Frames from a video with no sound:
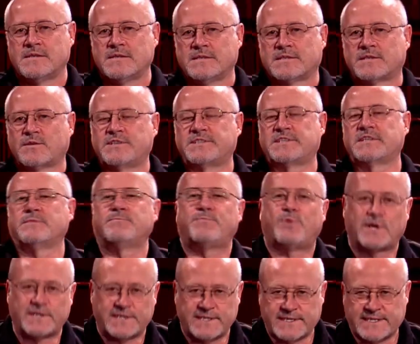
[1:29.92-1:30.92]
So it's an
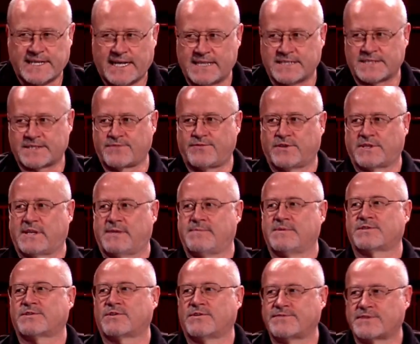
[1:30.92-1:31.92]
important task for
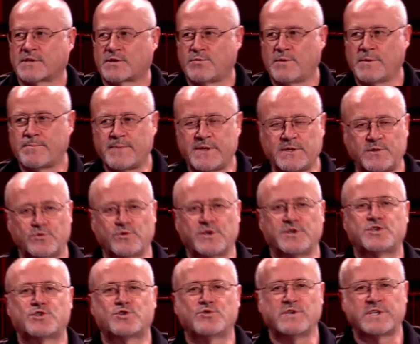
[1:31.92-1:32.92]
Dewesoft equipment to
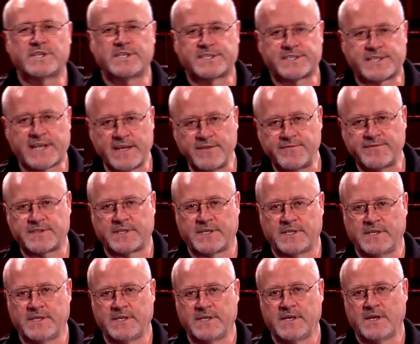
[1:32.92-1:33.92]
ensure the
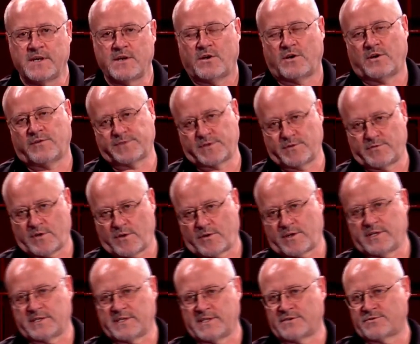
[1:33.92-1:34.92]
safety of the
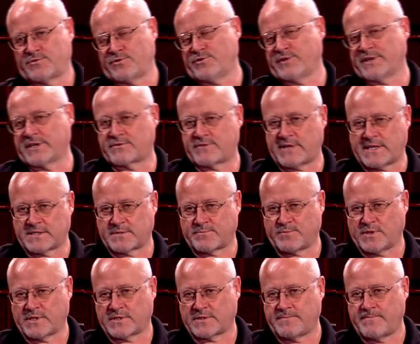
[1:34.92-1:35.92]
rocket during
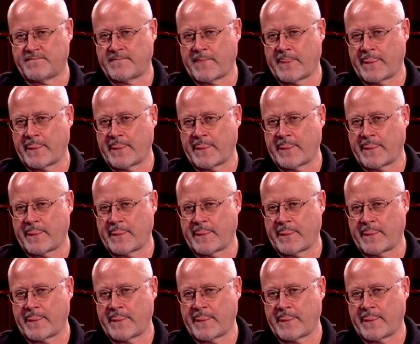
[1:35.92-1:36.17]
transport.